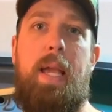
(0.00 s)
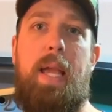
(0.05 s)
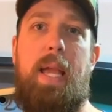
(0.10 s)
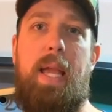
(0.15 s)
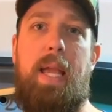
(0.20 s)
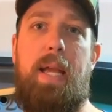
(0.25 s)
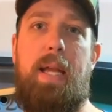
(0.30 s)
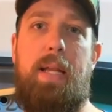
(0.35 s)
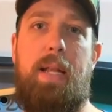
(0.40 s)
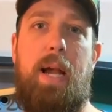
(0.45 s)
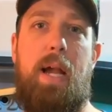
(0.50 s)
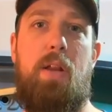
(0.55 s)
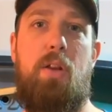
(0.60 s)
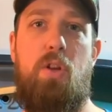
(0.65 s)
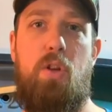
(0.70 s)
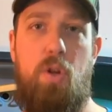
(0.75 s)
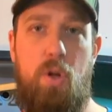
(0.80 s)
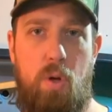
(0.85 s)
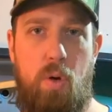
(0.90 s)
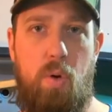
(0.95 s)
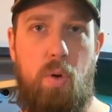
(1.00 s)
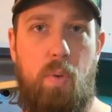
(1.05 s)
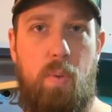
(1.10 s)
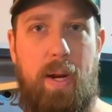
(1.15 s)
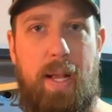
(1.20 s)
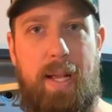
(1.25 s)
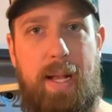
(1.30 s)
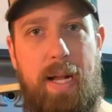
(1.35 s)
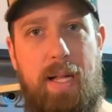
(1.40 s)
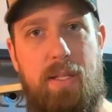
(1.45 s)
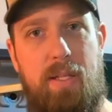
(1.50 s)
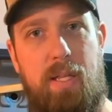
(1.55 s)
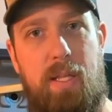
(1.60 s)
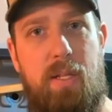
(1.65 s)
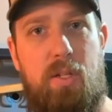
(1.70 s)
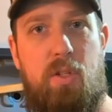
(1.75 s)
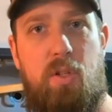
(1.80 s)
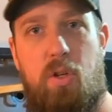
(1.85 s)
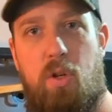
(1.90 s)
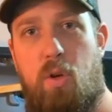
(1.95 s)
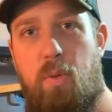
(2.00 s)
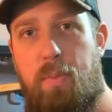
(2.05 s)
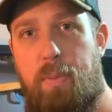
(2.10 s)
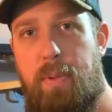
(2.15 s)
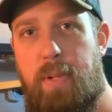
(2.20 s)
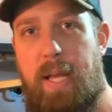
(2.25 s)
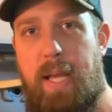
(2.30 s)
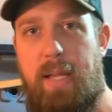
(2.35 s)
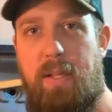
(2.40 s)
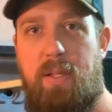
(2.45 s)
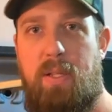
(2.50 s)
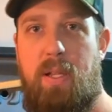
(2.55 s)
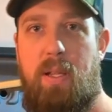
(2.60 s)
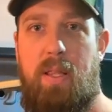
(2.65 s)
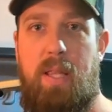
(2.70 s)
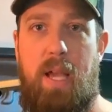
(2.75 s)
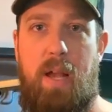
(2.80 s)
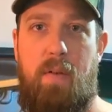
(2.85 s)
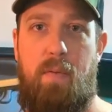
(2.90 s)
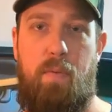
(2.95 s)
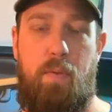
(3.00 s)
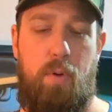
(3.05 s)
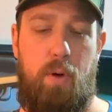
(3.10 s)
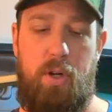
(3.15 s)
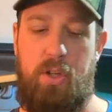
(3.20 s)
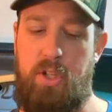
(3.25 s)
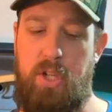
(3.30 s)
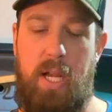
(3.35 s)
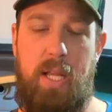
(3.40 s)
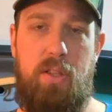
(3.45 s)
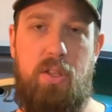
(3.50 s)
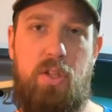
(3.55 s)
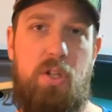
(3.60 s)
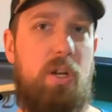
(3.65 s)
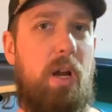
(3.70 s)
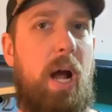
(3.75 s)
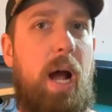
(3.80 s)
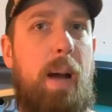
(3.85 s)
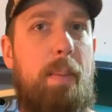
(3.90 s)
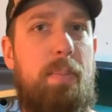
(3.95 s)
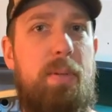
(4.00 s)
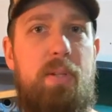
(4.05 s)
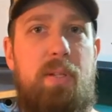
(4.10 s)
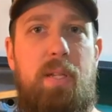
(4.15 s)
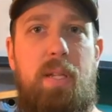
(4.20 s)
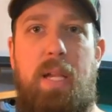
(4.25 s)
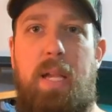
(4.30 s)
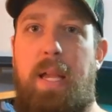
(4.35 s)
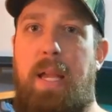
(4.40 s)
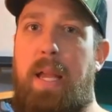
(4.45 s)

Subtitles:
And I knew when I got to this new place that for sheds, shops,